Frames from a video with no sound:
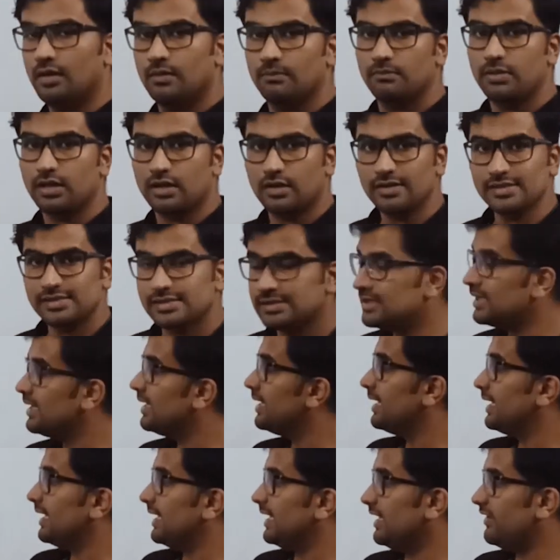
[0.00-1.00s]
Because
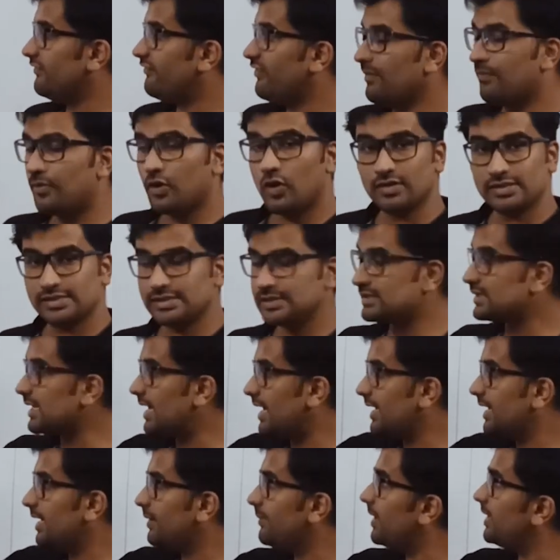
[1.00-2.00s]
if a process
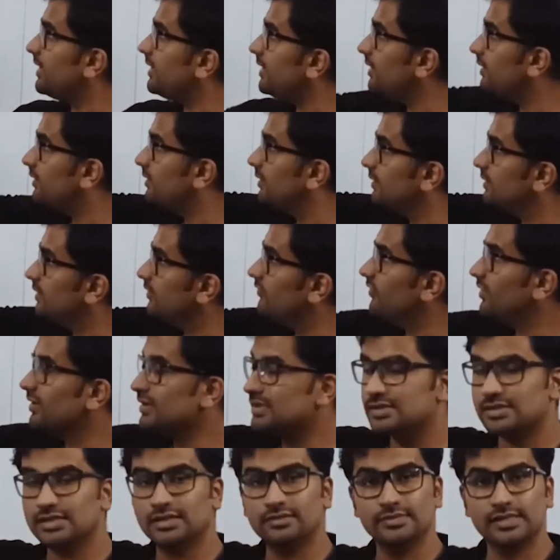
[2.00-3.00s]
adiabatic, the
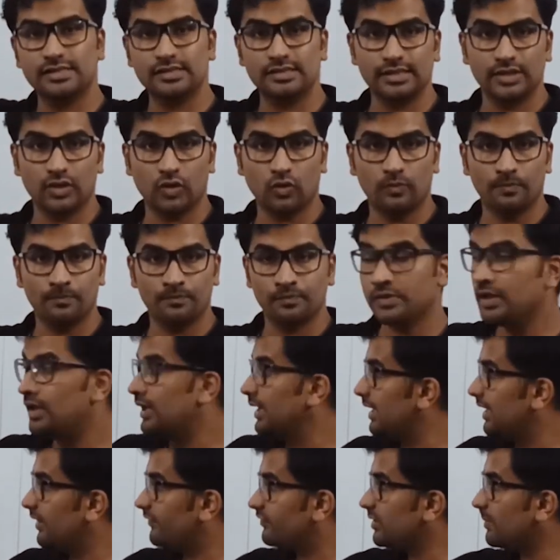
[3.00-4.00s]
first term is 0.
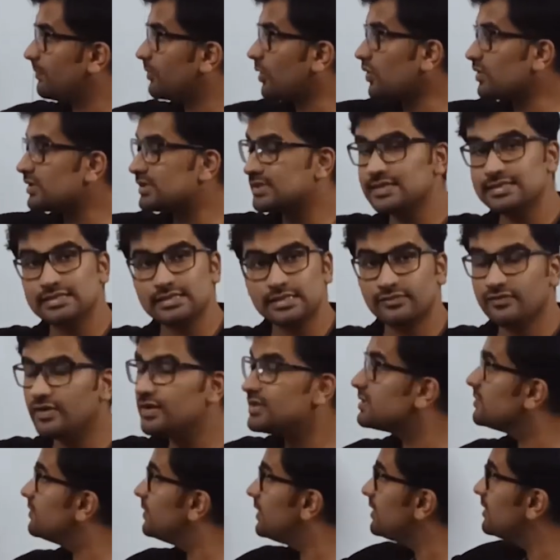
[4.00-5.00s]
If the process is
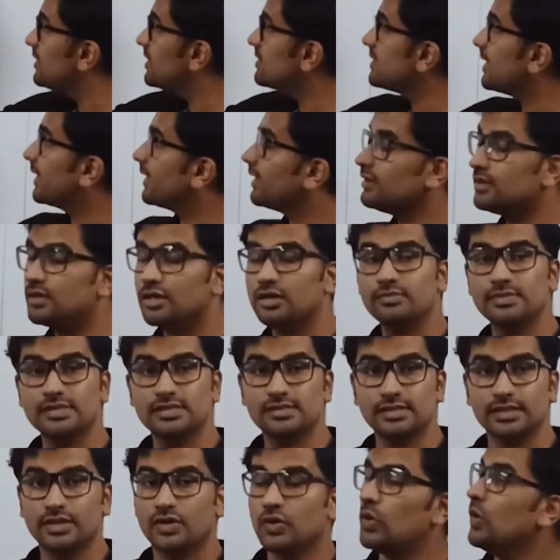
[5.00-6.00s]
reversible, the second term
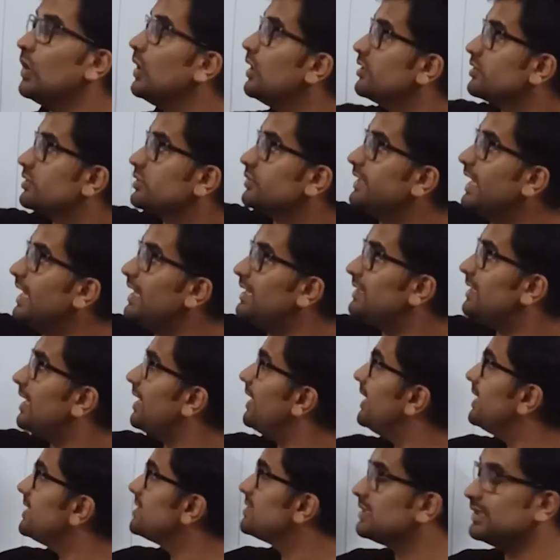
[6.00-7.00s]
is 0. So
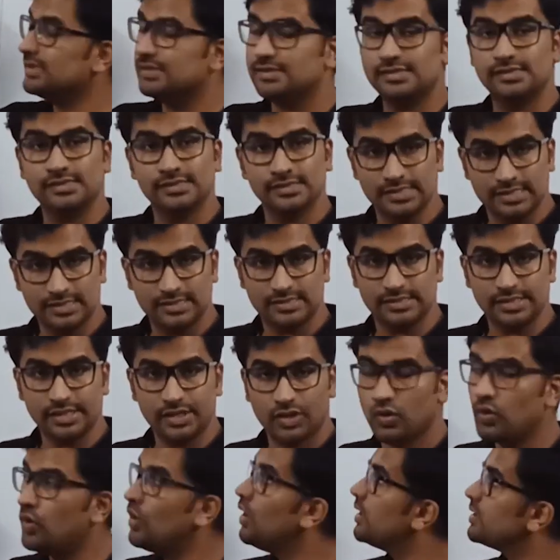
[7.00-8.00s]
delta S is
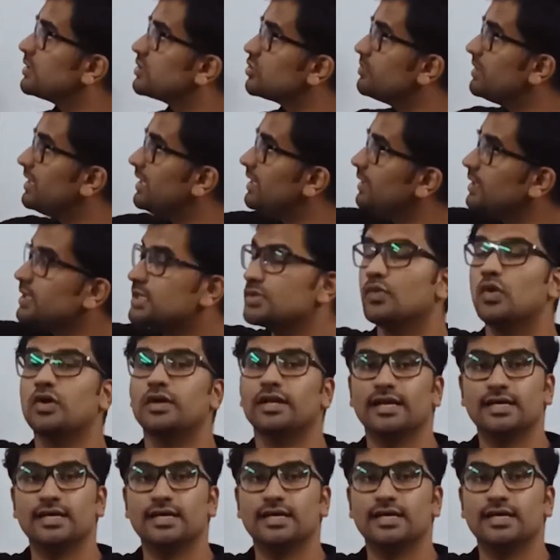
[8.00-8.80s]
0. So meaning is what?